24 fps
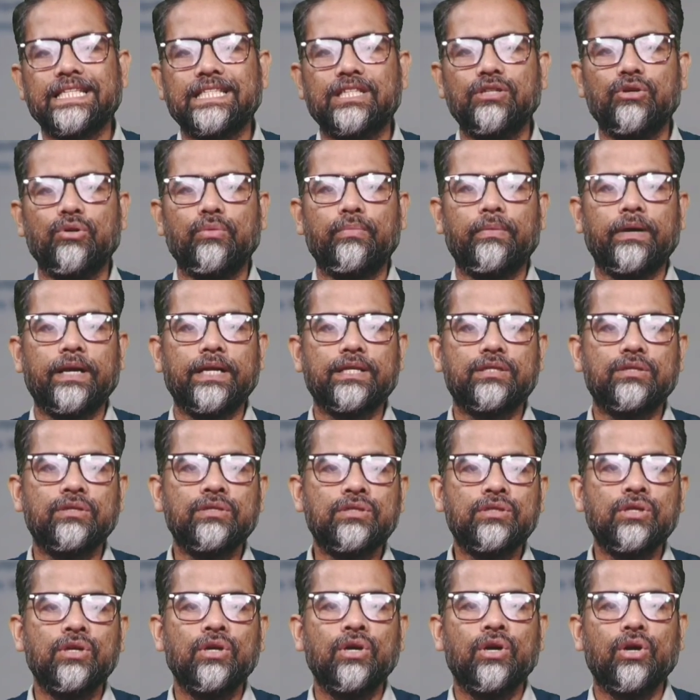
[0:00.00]
rescue
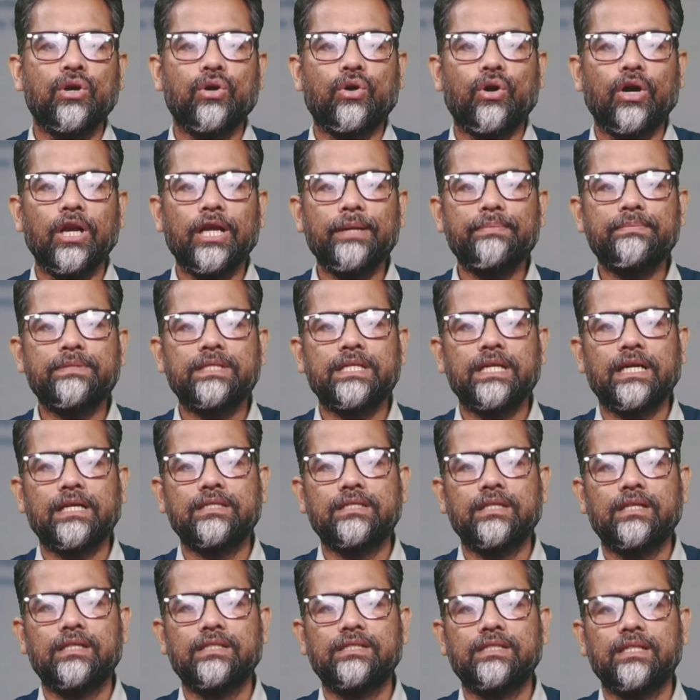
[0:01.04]
operations, collapse
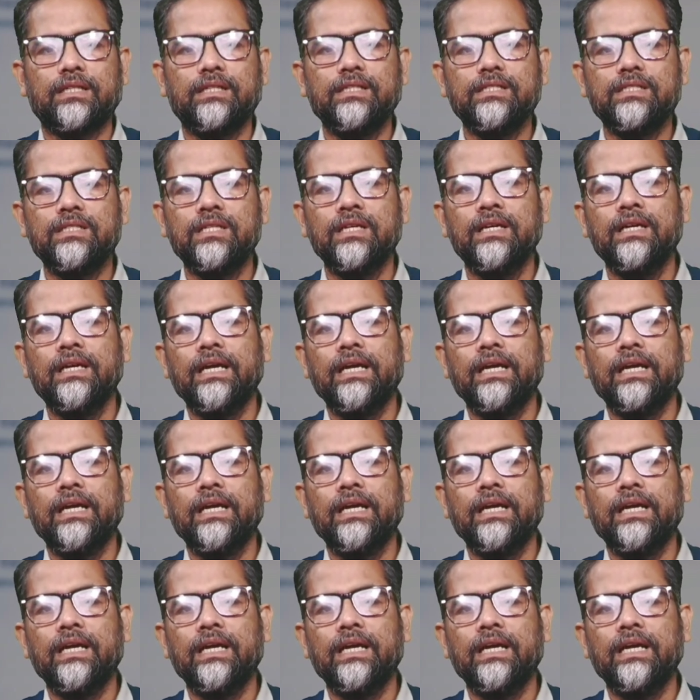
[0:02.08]
structure search,